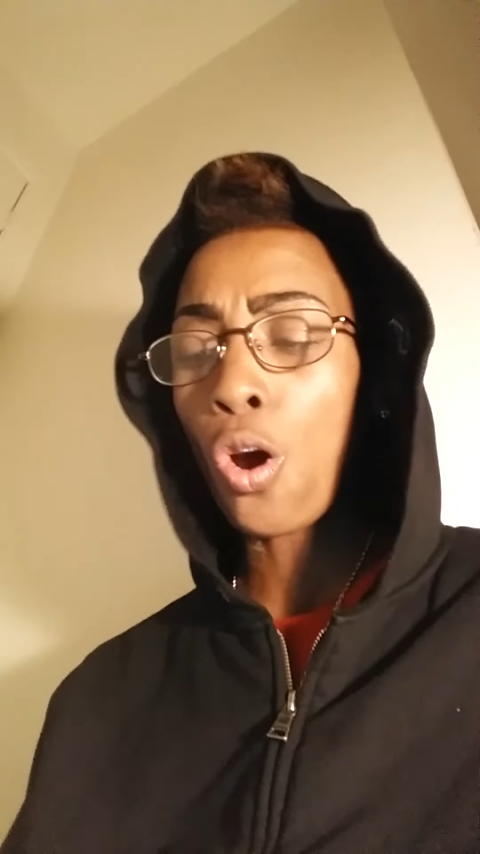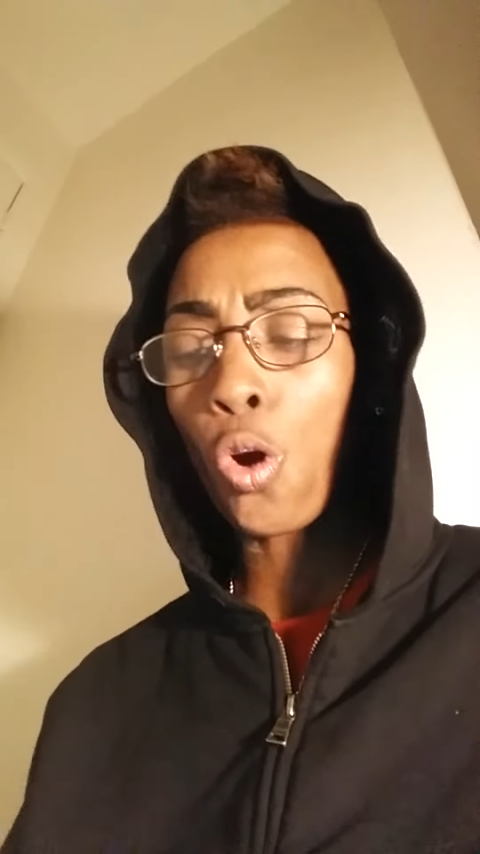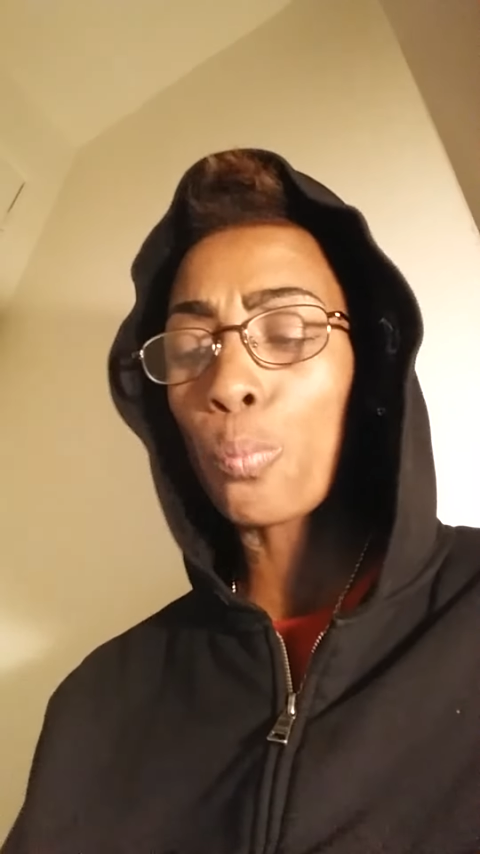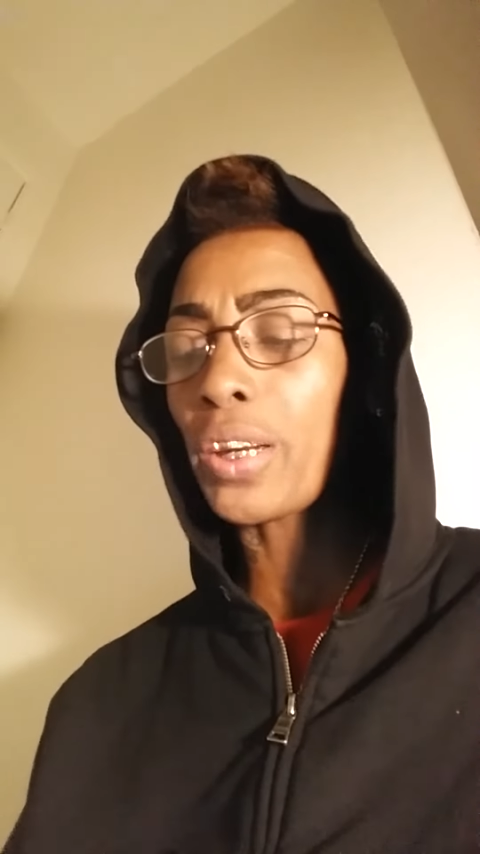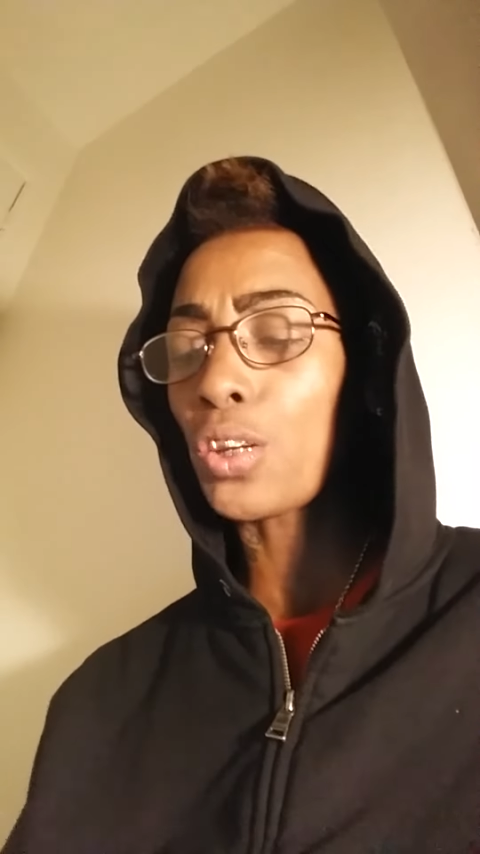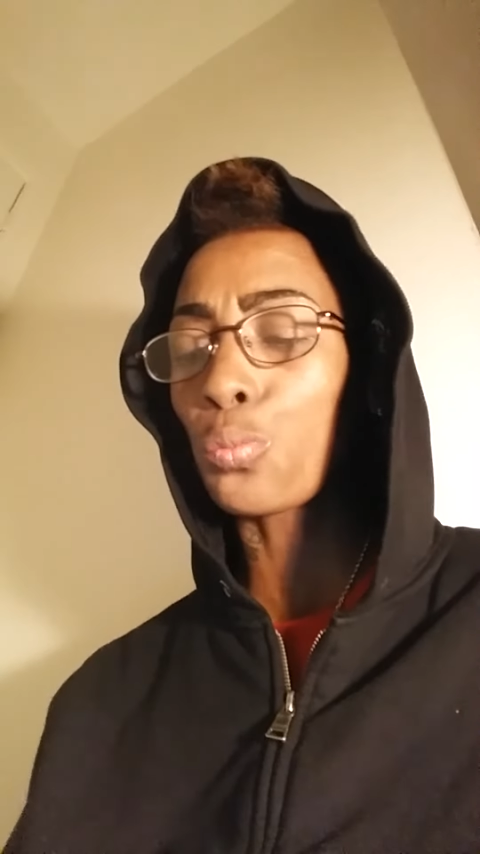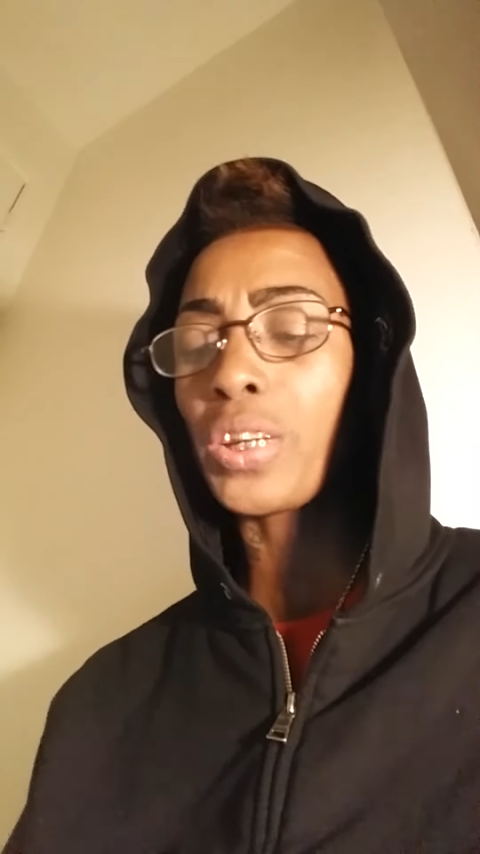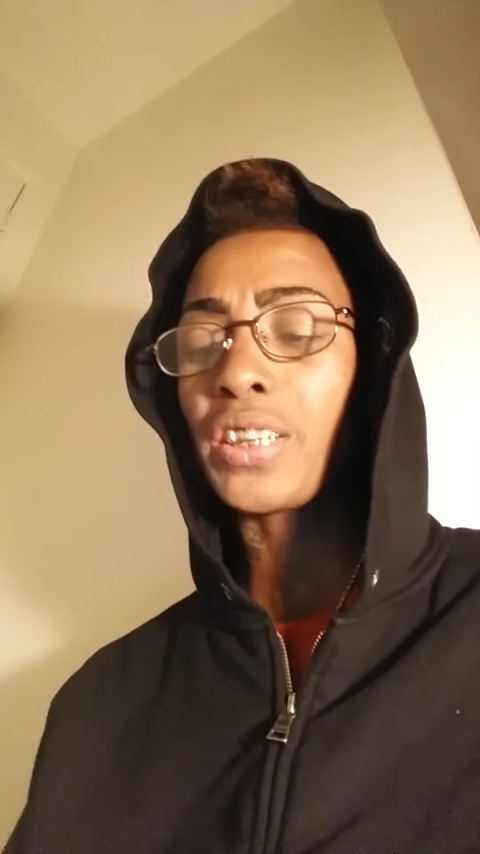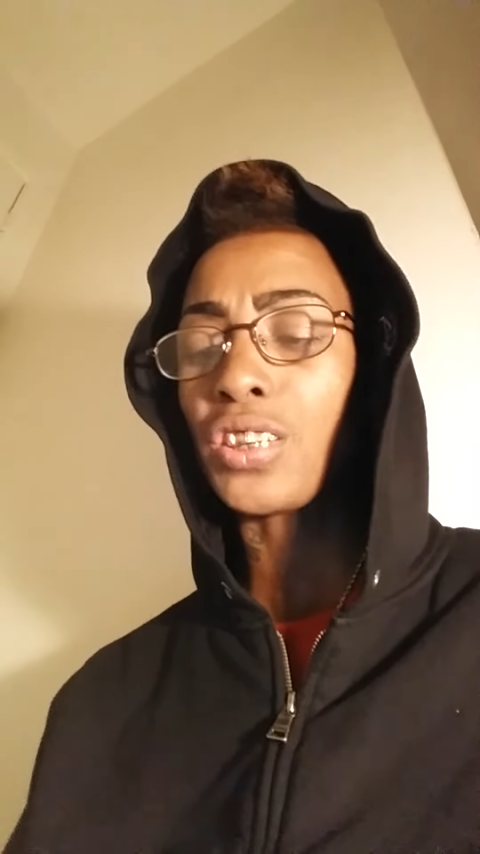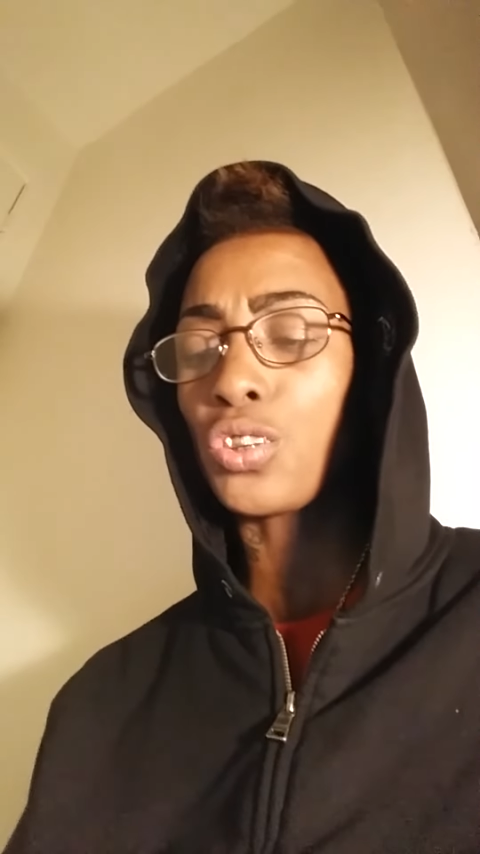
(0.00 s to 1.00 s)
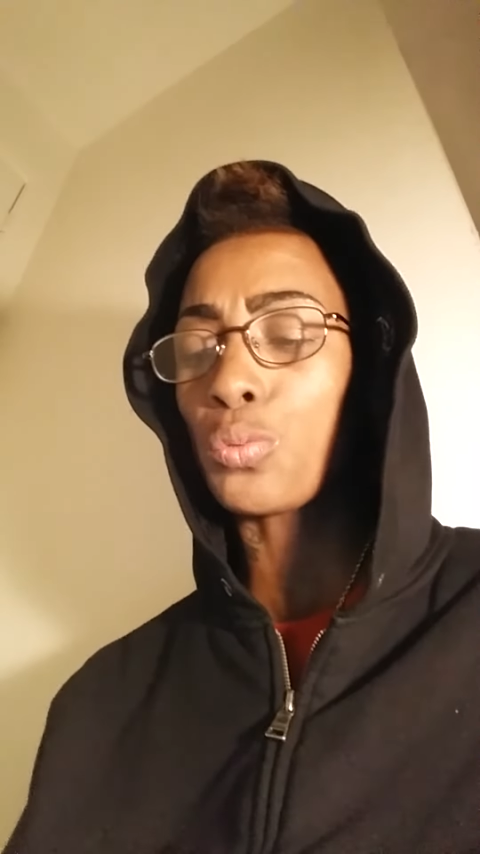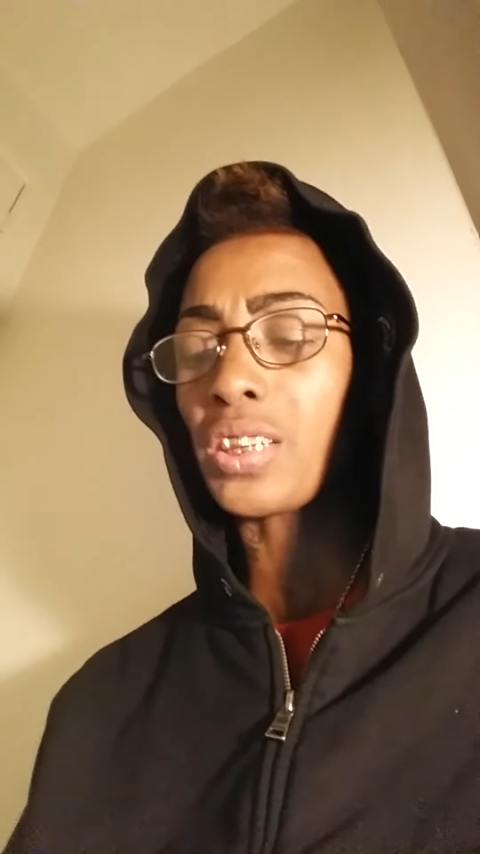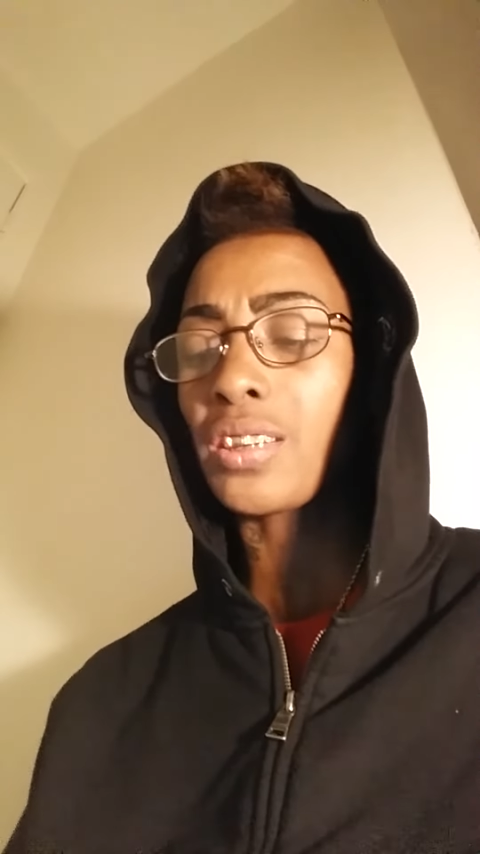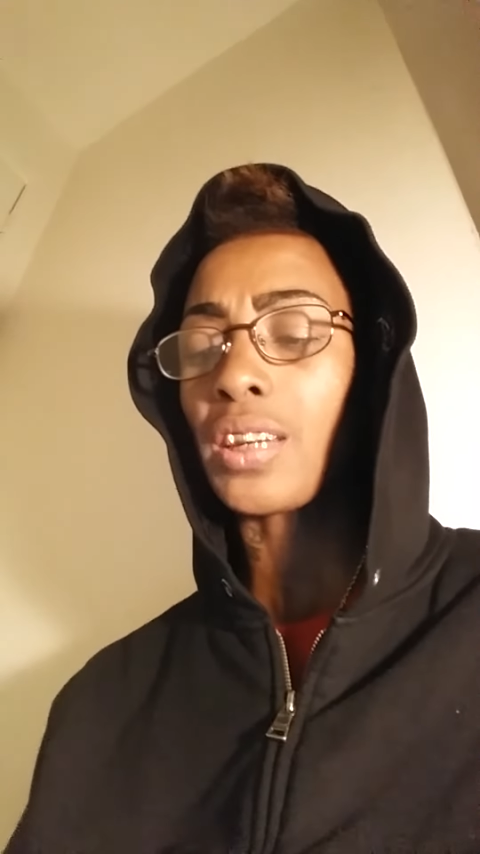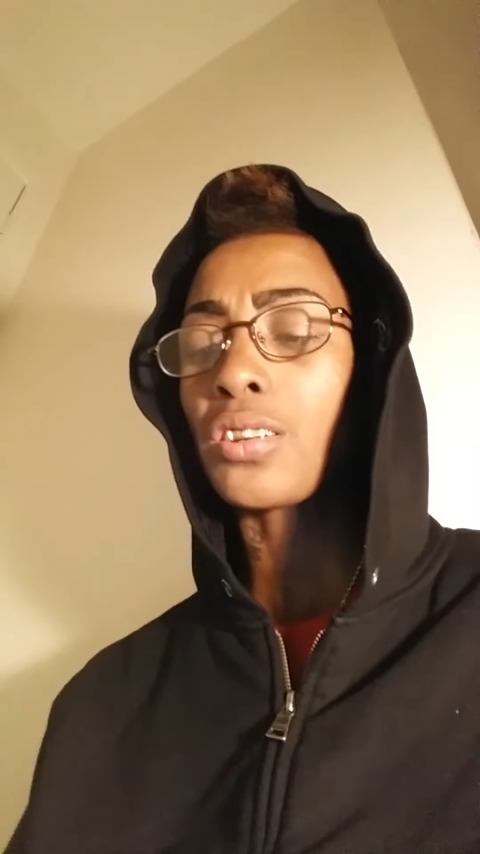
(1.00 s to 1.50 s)
hoping it reaches you
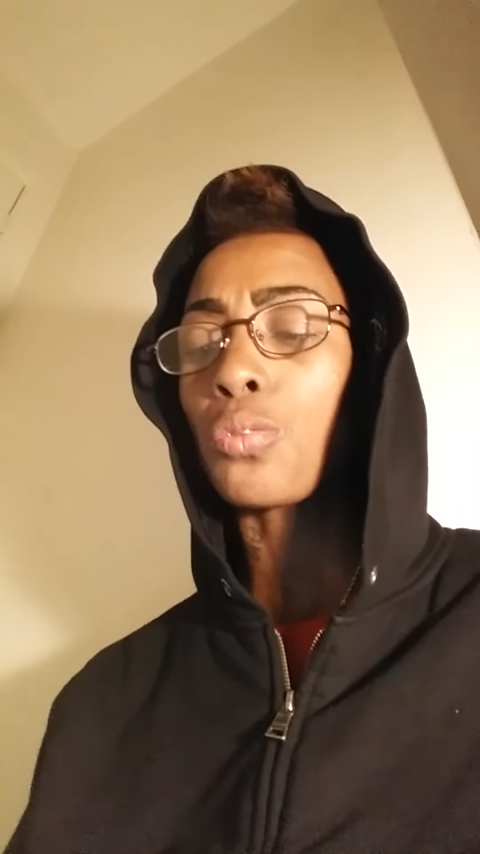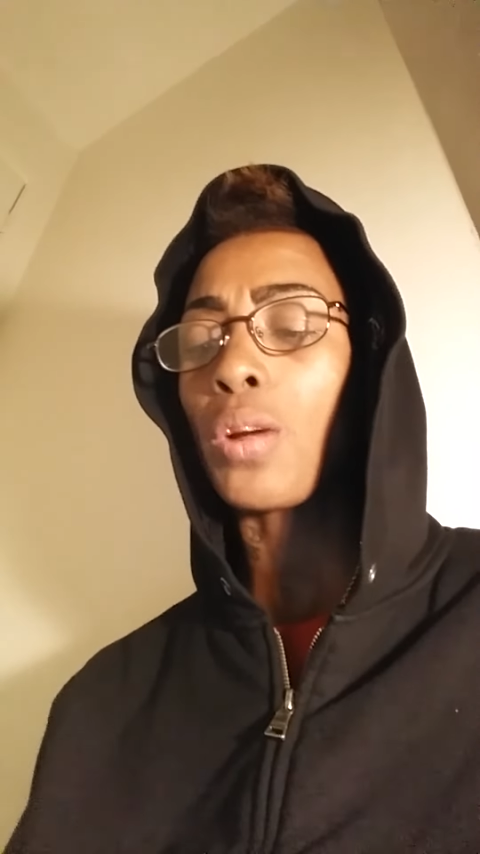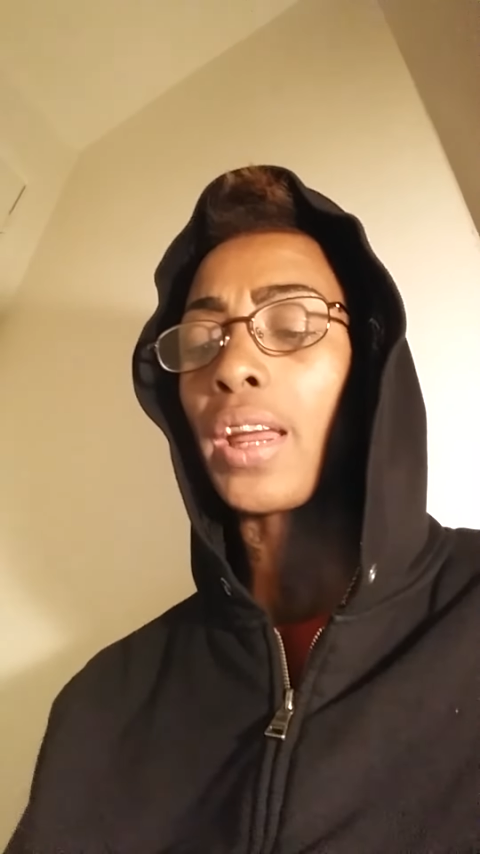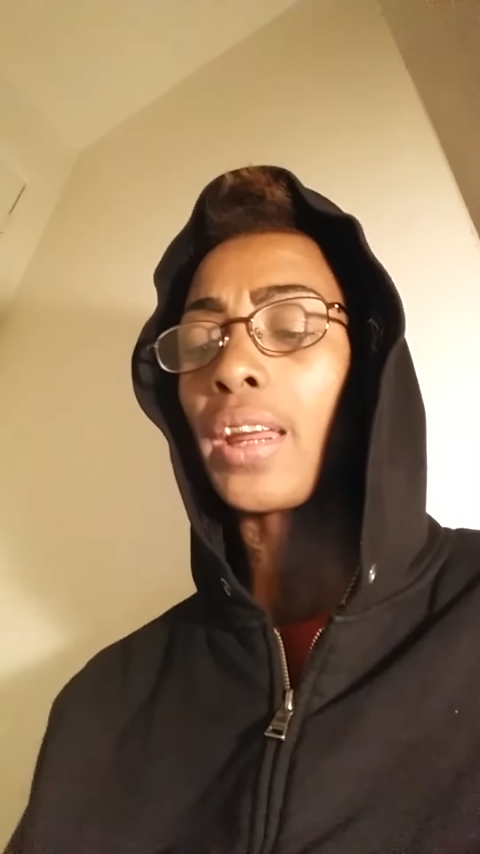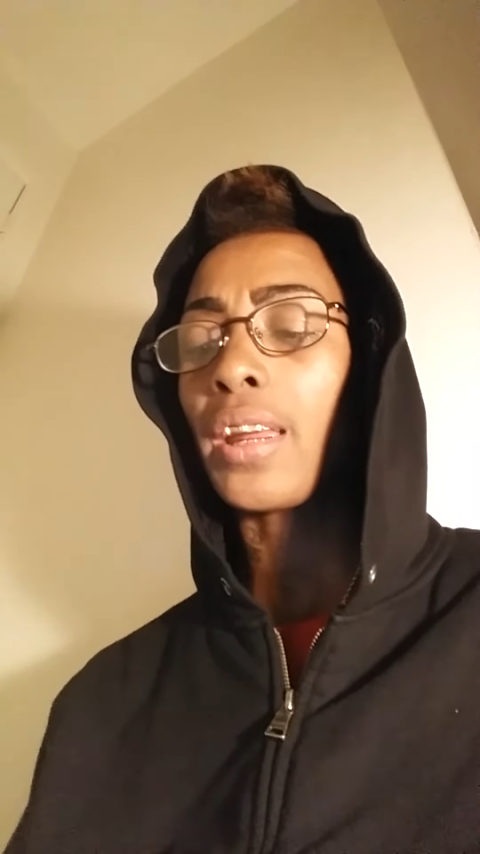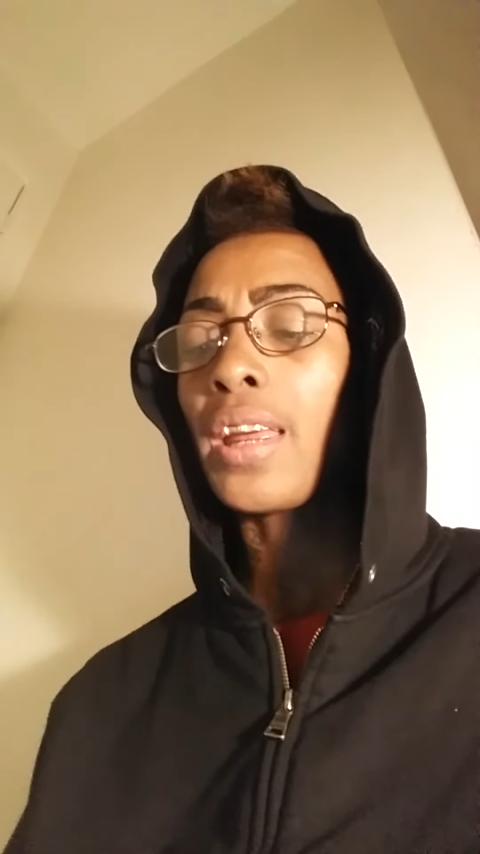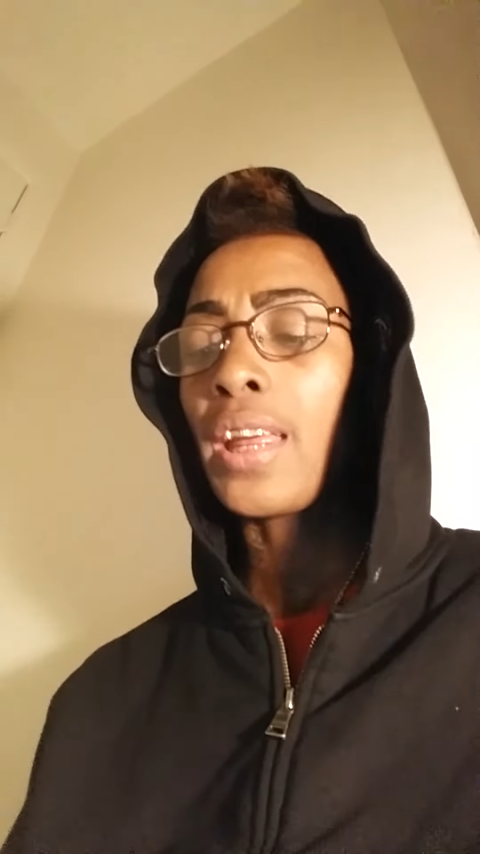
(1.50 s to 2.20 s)
in such a way